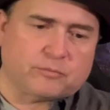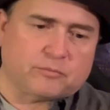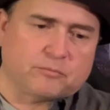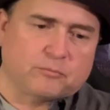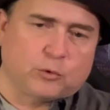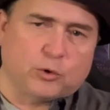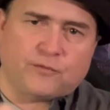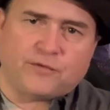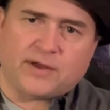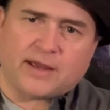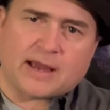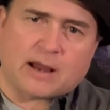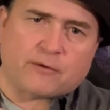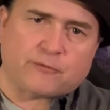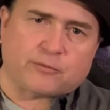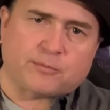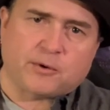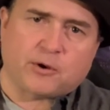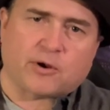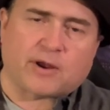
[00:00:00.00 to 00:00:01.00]
moving
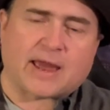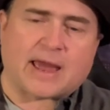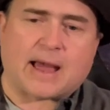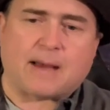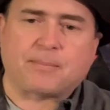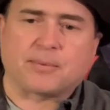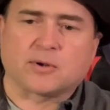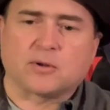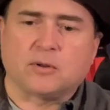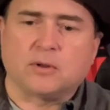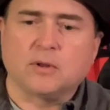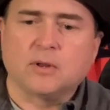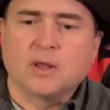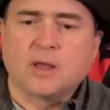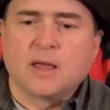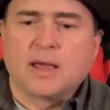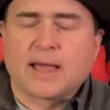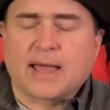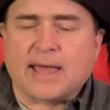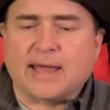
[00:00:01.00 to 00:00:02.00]
out from your capital,
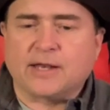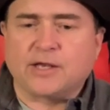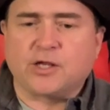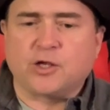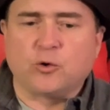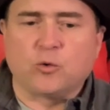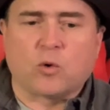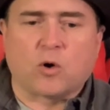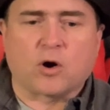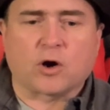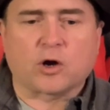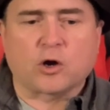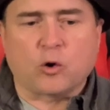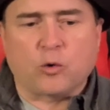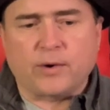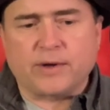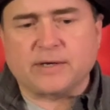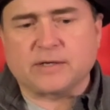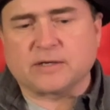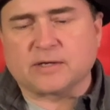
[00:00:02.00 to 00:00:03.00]
and you are
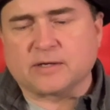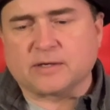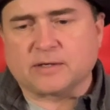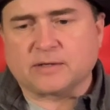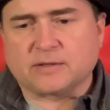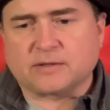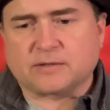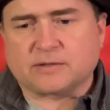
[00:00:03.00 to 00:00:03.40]
going to